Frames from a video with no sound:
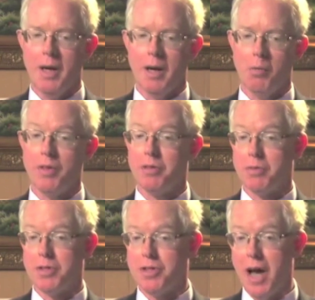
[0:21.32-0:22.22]
With the
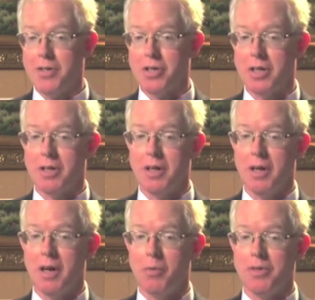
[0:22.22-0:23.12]
recession,
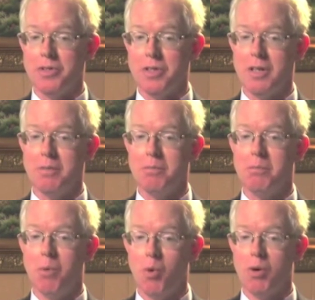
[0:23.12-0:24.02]
we see
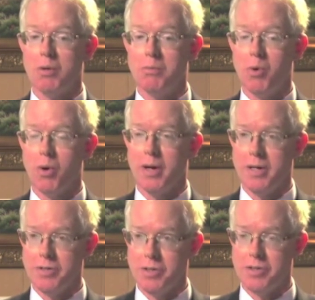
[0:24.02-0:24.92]
more and more
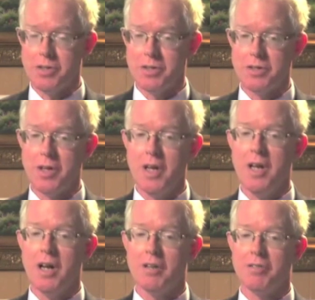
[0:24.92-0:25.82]
instances
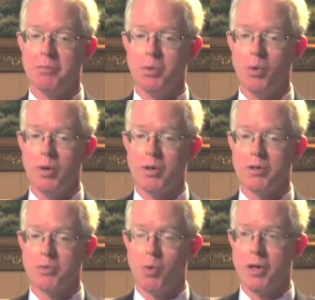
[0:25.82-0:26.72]
of
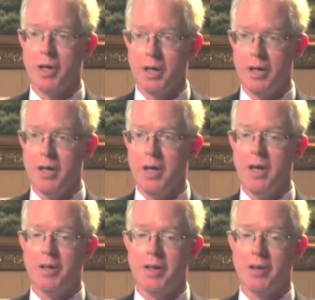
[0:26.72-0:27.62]
employers working
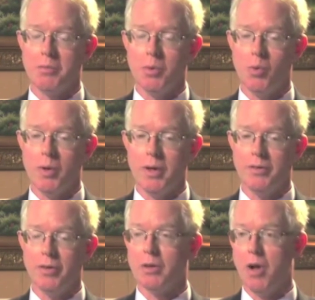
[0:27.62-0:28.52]
their
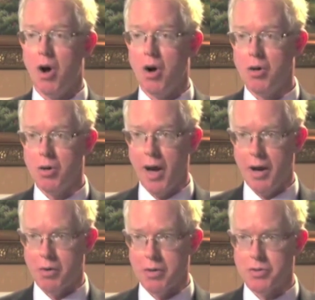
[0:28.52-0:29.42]
employees longer
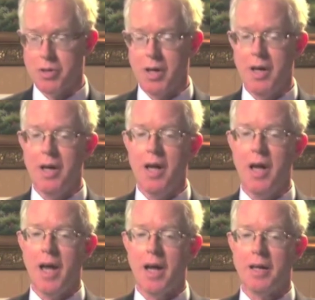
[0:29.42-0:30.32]
hours
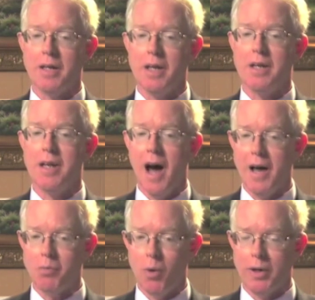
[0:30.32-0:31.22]
and
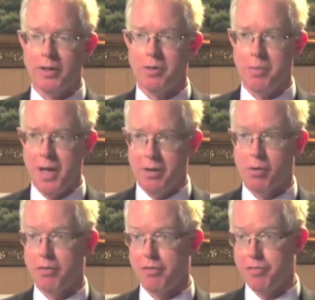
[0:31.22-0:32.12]
not wanting to pay
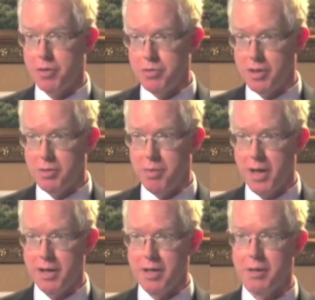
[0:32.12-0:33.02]
or refusing to
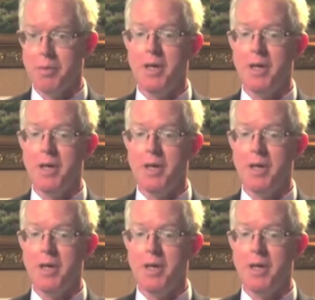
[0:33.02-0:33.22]
pay them